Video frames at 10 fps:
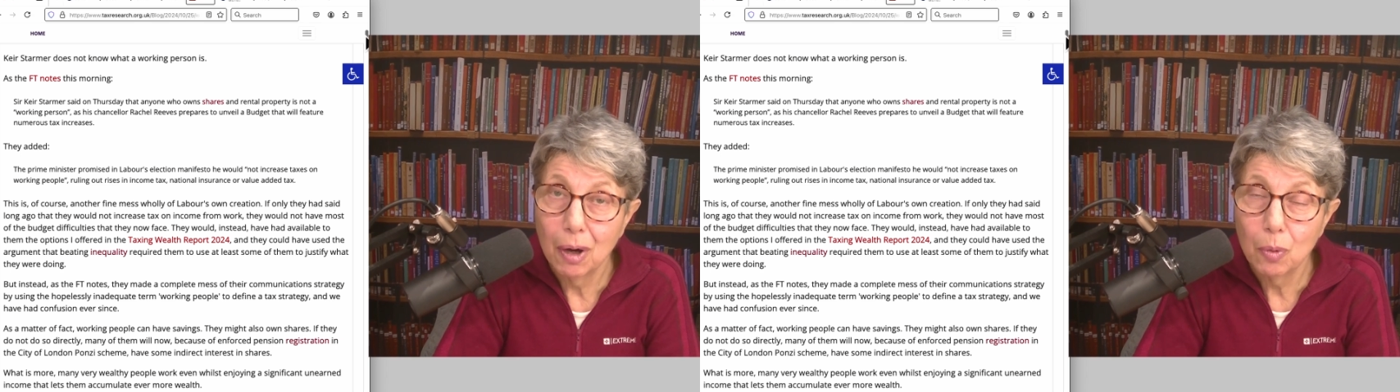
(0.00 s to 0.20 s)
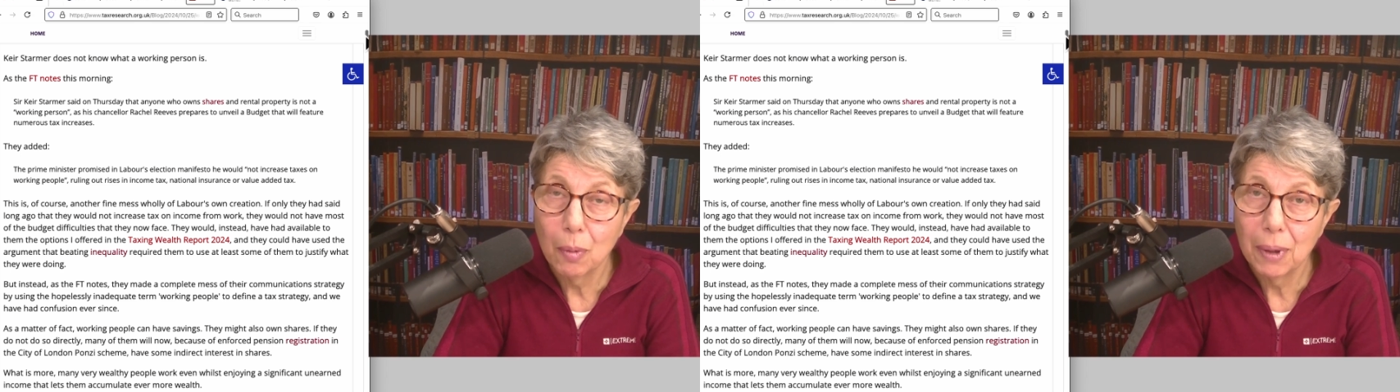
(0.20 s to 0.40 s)

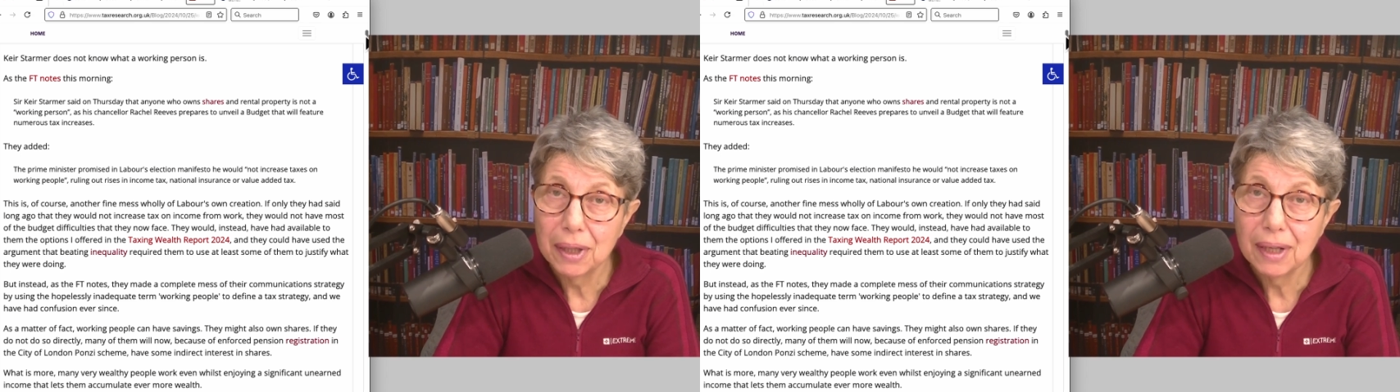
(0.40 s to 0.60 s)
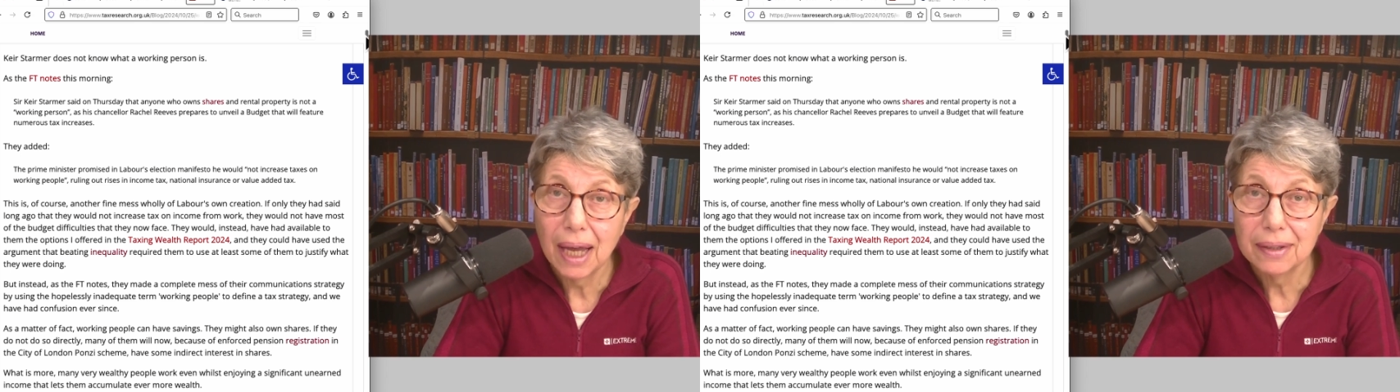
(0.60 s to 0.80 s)
a
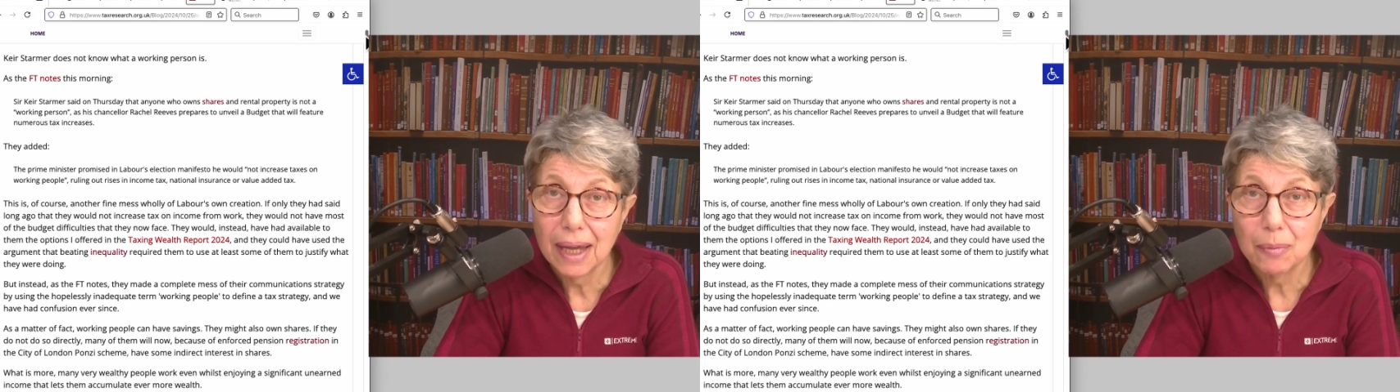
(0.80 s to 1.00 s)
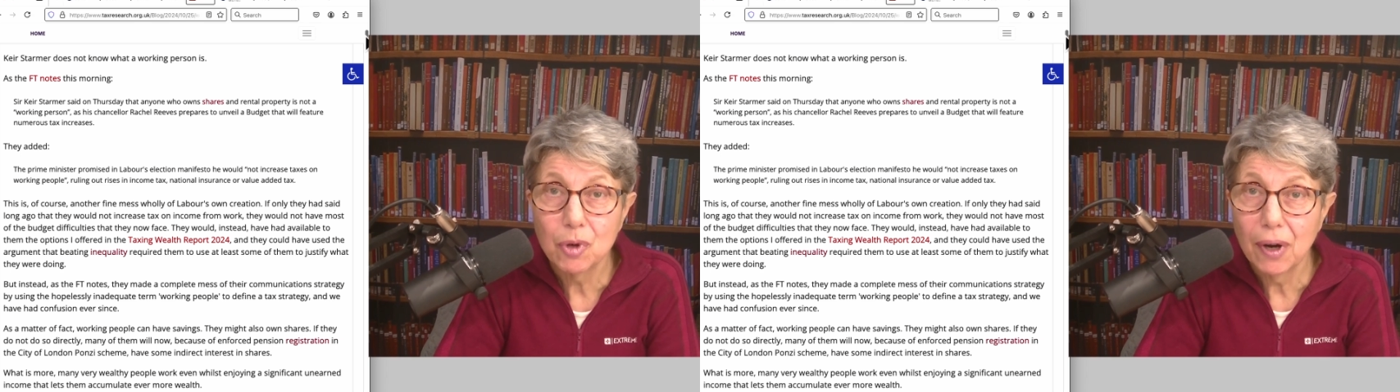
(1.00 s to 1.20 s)
woman and
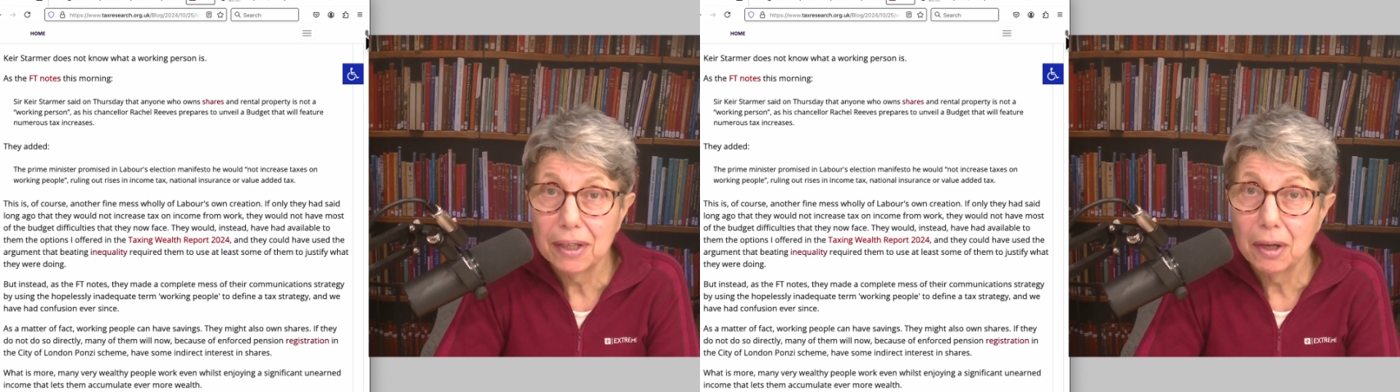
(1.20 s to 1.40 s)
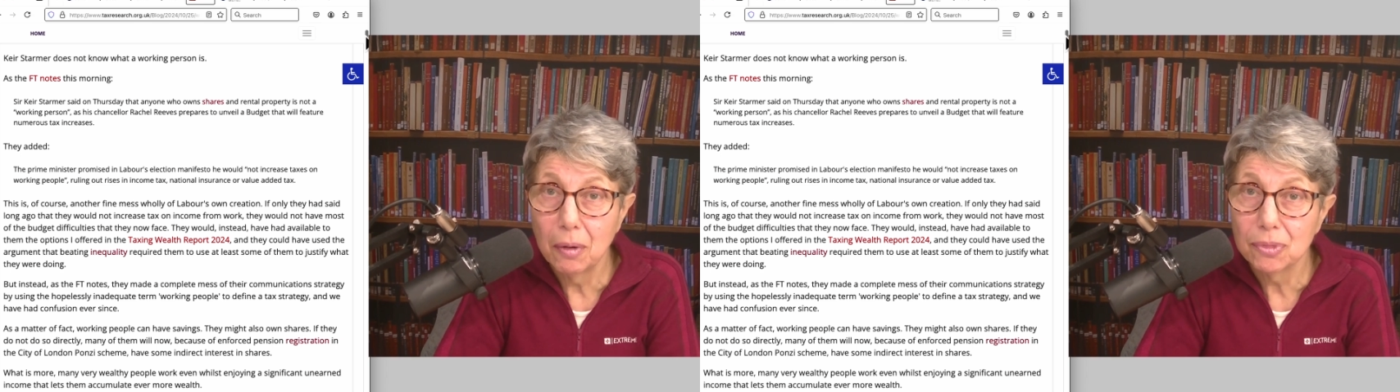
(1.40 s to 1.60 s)
I'm
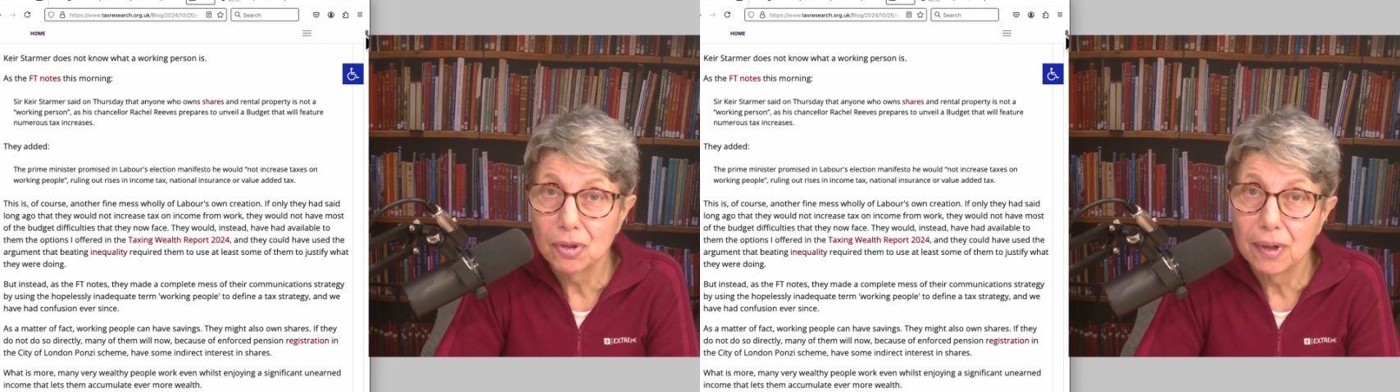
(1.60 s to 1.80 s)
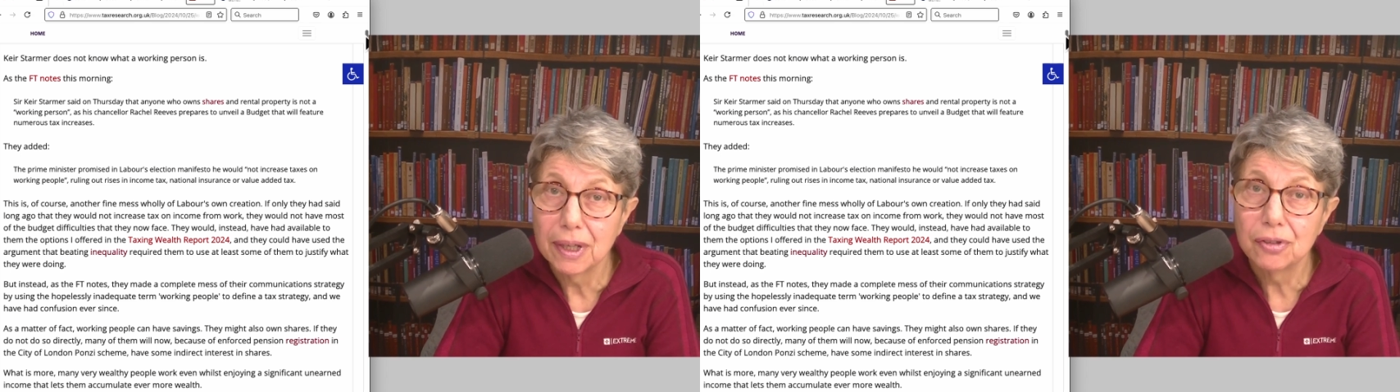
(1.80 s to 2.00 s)

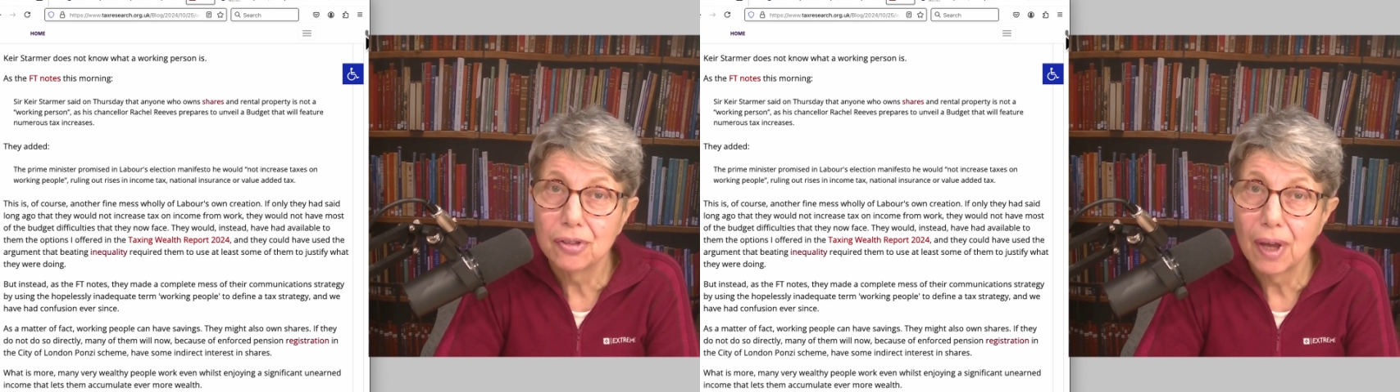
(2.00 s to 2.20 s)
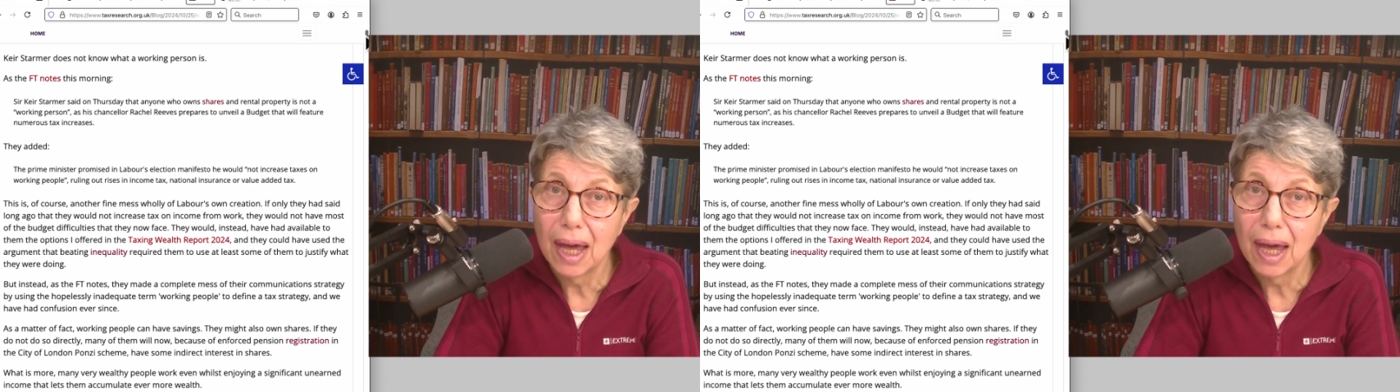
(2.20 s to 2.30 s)
granniopteryx.